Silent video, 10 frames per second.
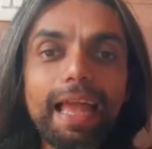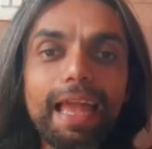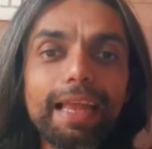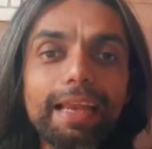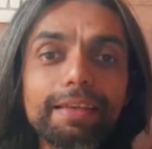
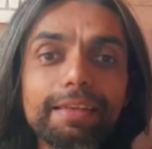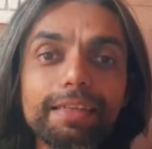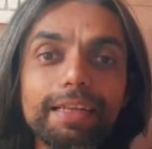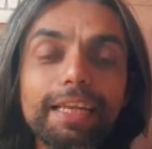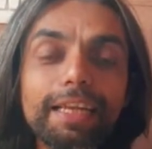And
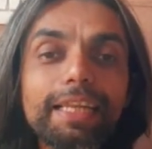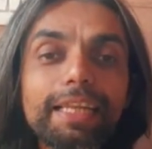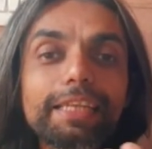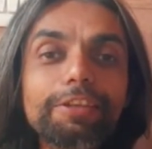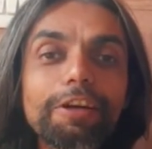the
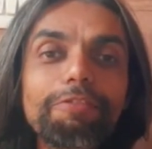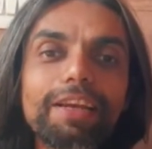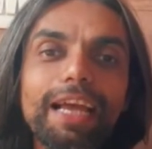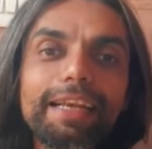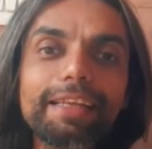nature of a
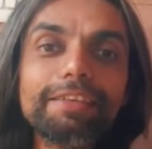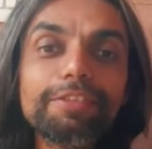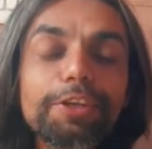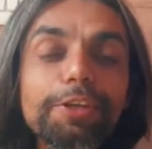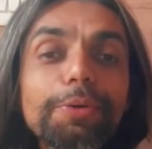light
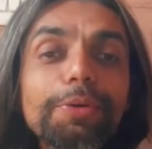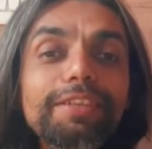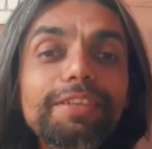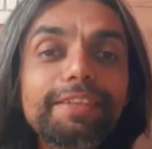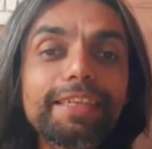is
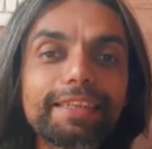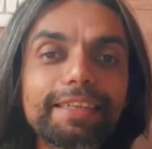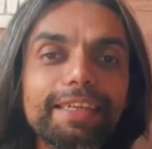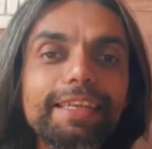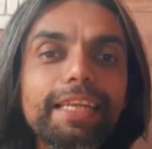
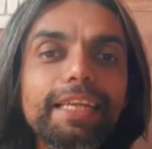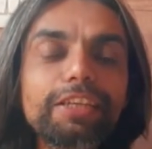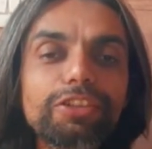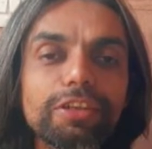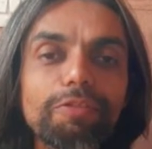heuristic in
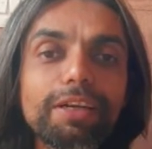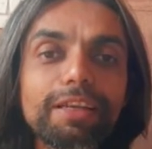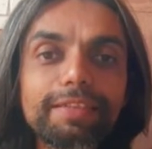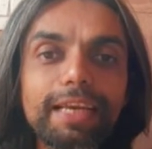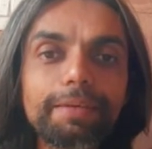nature. What
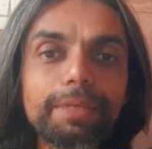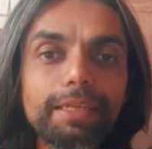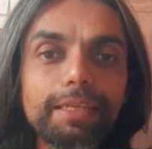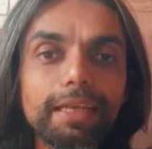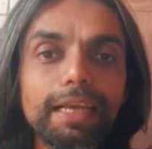does that
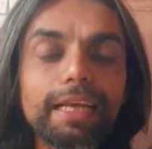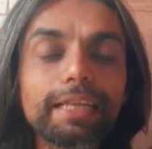mean?